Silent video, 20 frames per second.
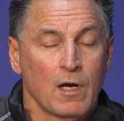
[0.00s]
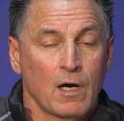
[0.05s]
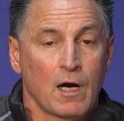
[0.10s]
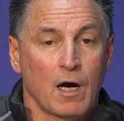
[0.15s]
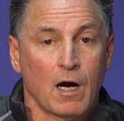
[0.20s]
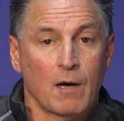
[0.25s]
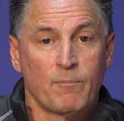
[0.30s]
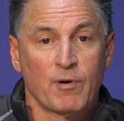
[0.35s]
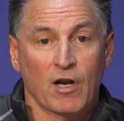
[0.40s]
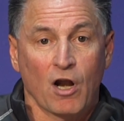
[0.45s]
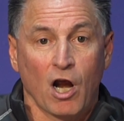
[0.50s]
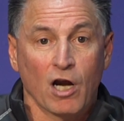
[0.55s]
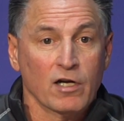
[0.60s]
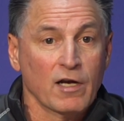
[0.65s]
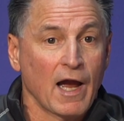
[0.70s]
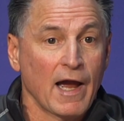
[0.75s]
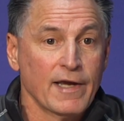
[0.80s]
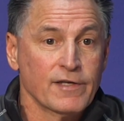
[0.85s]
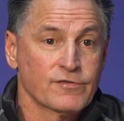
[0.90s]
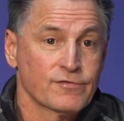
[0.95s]
But our
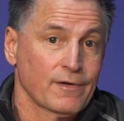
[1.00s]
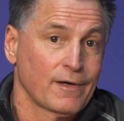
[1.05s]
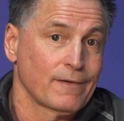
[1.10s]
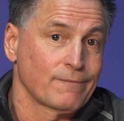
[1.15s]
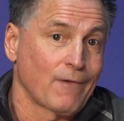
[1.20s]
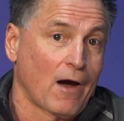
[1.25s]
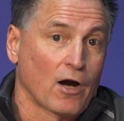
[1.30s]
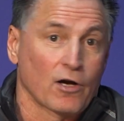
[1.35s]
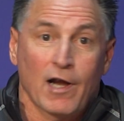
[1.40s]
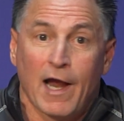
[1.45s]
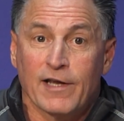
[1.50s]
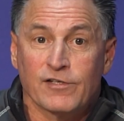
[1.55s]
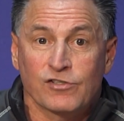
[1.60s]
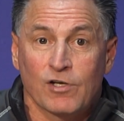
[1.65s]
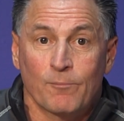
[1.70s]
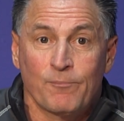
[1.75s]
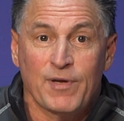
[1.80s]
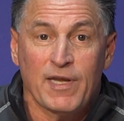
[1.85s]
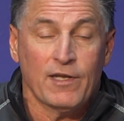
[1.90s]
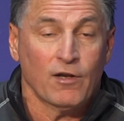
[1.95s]
guys
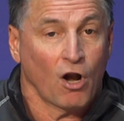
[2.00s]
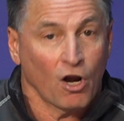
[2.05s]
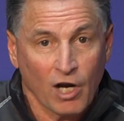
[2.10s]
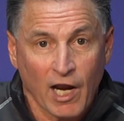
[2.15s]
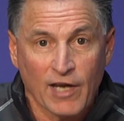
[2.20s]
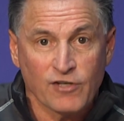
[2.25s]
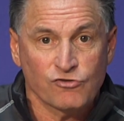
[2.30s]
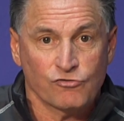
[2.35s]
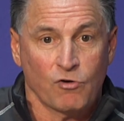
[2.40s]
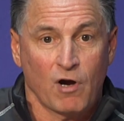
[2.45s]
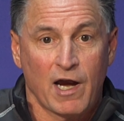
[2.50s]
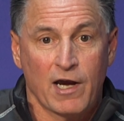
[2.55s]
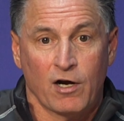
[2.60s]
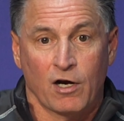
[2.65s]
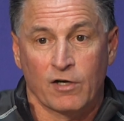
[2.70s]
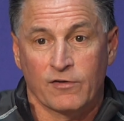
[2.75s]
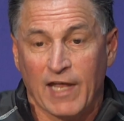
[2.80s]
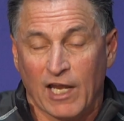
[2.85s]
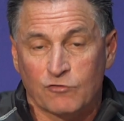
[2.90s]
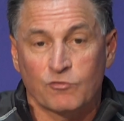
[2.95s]
compete. Our guys try
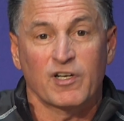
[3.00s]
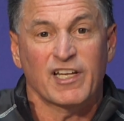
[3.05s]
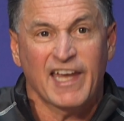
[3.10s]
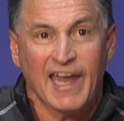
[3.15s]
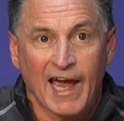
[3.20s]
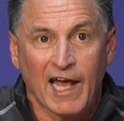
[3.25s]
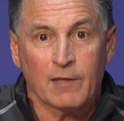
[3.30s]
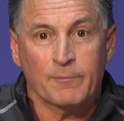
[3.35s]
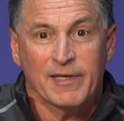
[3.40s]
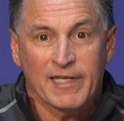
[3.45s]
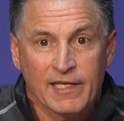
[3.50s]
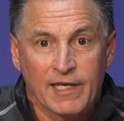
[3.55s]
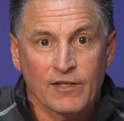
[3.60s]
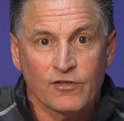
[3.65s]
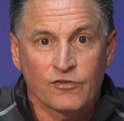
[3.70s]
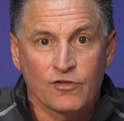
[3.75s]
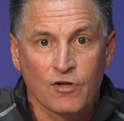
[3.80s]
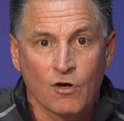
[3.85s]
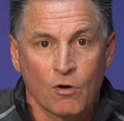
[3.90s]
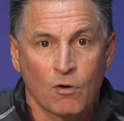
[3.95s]
hard. That's what Academy
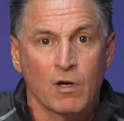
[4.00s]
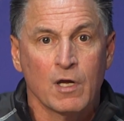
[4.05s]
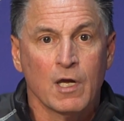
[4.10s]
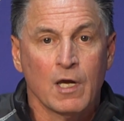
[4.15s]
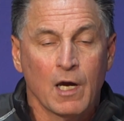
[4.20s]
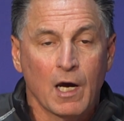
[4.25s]
kids do.